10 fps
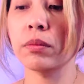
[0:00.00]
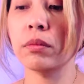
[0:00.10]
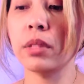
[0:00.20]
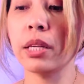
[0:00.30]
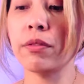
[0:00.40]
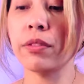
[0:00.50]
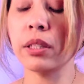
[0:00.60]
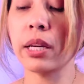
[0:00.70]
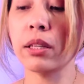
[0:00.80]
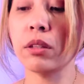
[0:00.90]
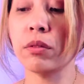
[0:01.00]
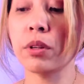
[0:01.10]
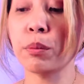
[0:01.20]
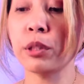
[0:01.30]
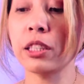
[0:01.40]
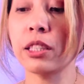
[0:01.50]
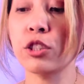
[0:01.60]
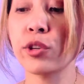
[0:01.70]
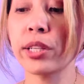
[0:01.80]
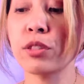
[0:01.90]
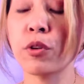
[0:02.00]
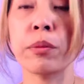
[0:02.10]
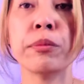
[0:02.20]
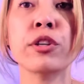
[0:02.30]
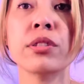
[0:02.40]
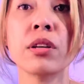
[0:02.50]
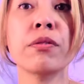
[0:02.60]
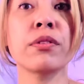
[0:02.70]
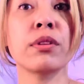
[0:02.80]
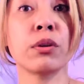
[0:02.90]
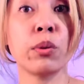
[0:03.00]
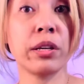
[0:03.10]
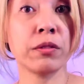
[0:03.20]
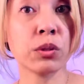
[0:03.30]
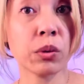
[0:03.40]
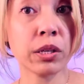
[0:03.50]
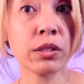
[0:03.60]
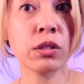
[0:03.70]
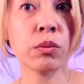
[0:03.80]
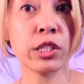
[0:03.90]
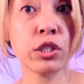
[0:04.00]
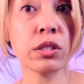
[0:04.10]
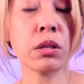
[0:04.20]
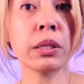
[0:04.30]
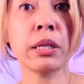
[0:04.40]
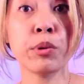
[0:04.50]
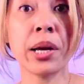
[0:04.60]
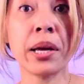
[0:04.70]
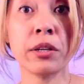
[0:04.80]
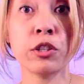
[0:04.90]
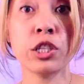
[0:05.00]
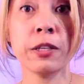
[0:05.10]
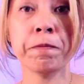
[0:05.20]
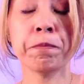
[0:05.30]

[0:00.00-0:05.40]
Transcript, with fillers: They feel like you've completely transformed yourself in the Queen of Swords, which is a Libra energy.